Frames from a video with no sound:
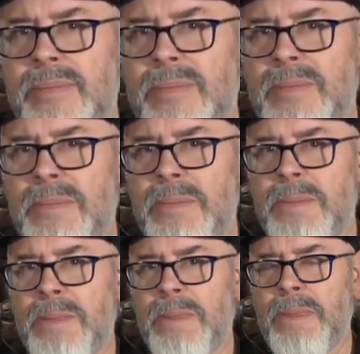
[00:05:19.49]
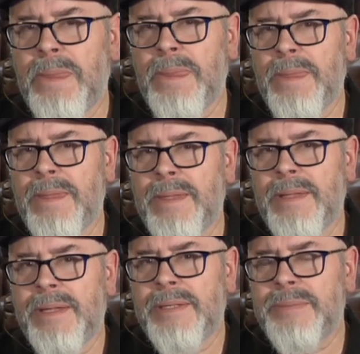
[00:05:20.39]

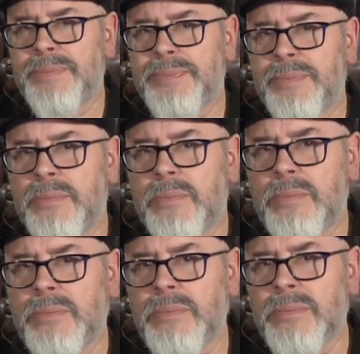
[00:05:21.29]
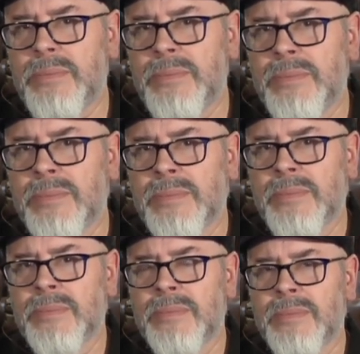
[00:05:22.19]

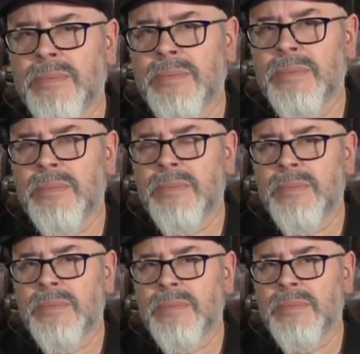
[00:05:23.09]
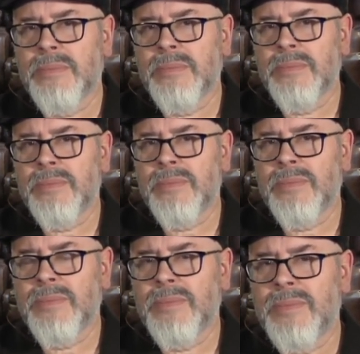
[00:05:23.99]

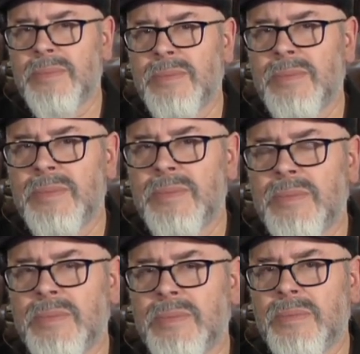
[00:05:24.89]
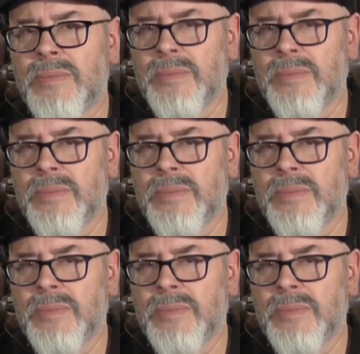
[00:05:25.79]
This person isn't speaking.